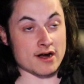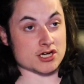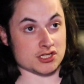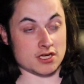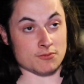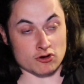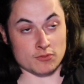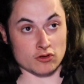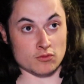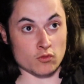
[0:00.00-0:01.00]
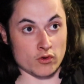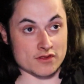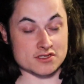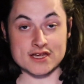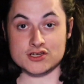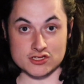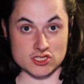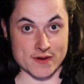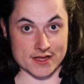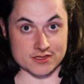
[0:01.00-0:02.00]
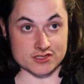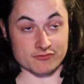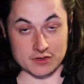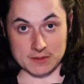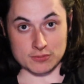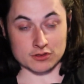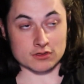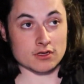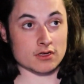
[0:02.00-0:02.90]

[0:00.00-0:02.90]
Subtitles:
actually a problem with attention spans of people?